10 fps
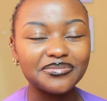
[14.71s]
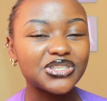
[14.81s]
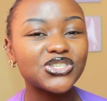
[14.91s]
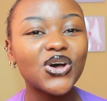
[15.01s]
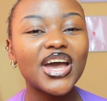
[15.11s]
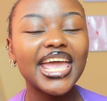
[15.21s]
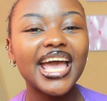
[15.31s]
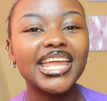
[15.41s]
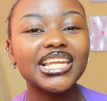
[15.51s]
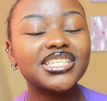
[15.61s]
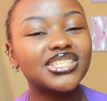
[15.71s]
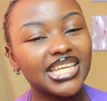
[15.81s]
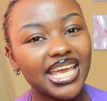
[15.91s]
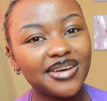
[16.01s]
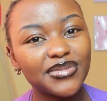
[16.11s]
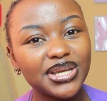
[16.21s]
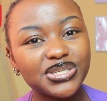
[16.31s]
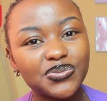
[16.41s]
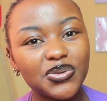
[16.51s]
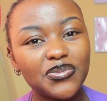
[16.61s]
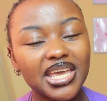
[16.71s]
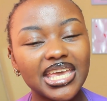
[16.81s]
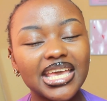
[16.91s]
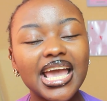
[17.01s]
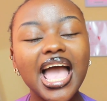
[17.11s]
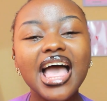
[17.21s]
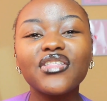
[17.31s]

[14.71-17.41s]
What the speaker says: I'm Joy, and today I'm going to be making